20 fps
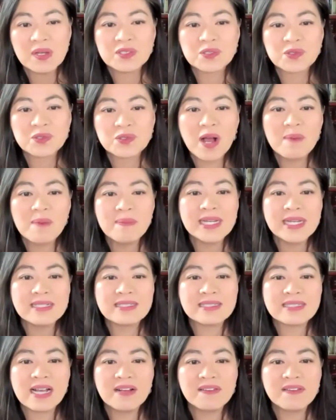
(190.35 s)
Trauma
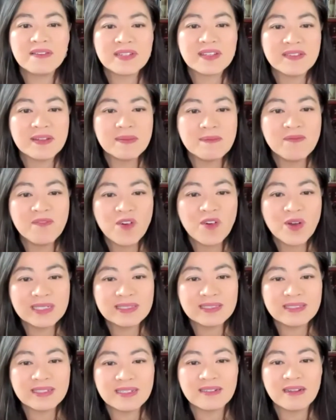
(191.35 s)
itself given
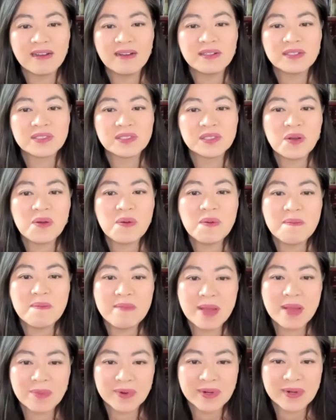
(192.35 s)
voice and also
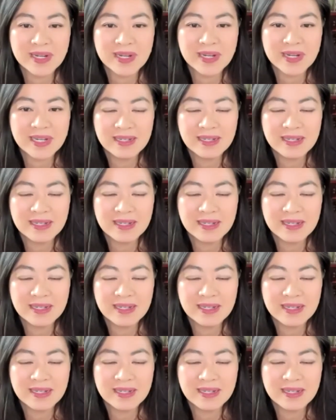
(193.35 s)
memory.